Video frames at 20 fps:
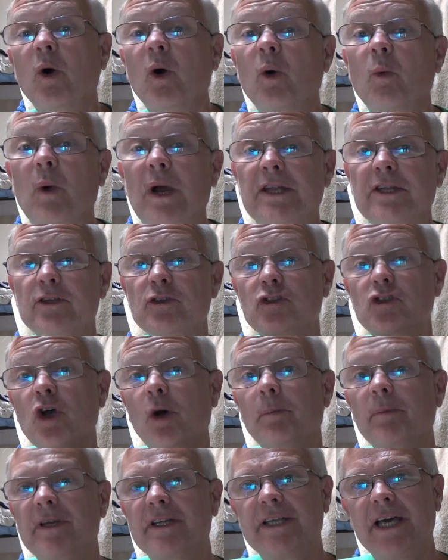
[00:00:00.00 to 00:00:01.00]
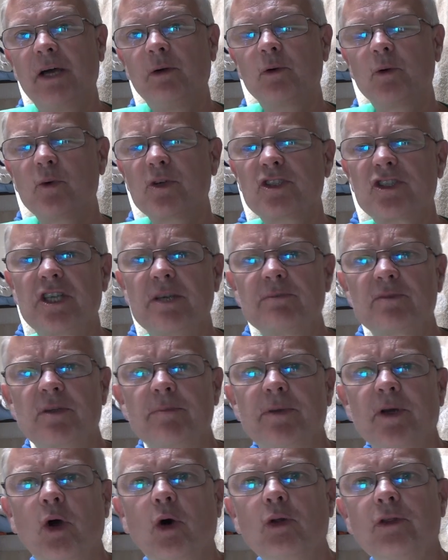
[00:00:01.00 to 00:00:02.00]
when you dump it out, which seems a
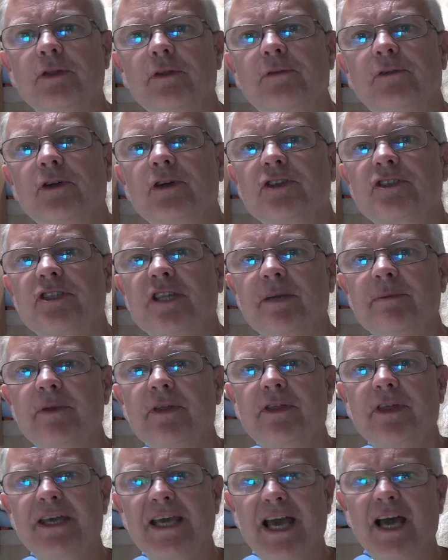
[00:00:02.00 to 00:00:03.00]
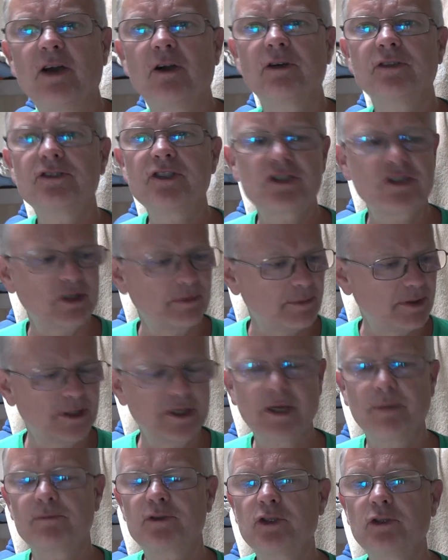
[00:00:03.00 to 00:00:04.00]
bit odd the first time. You think, hang on just a
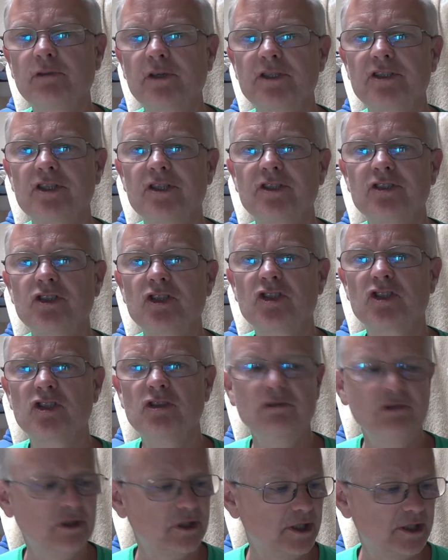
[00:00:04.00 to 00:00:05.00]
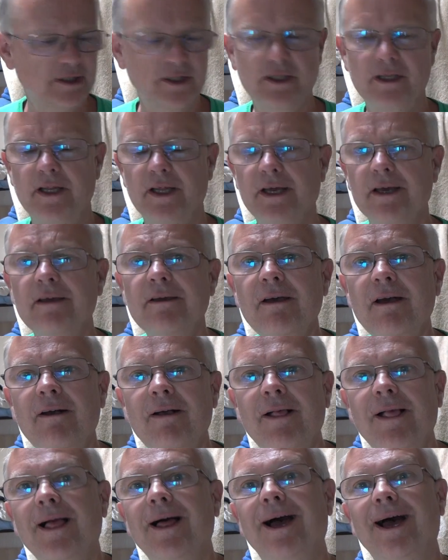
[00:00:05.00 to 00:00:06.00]
minute, I'm sure I didn't just urinate in
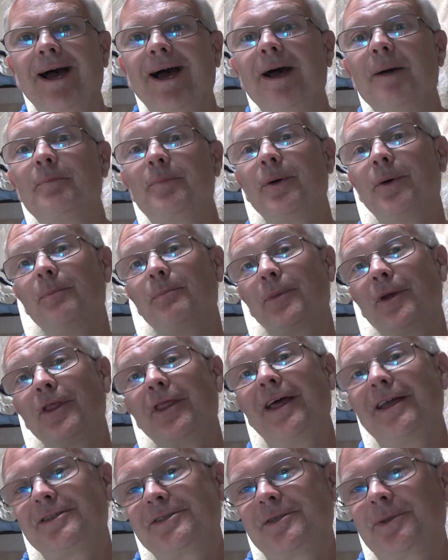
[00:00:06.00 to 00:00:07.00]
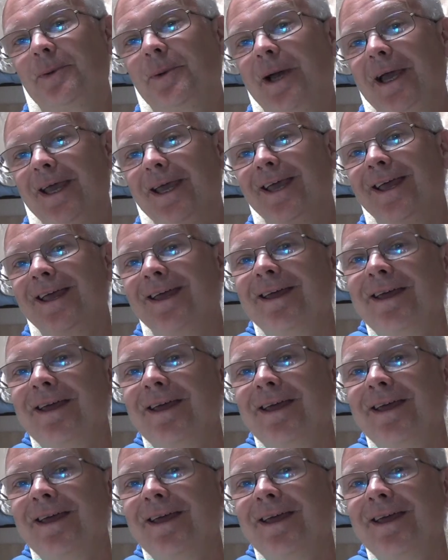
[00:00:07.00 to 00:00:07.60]
there. But that's the way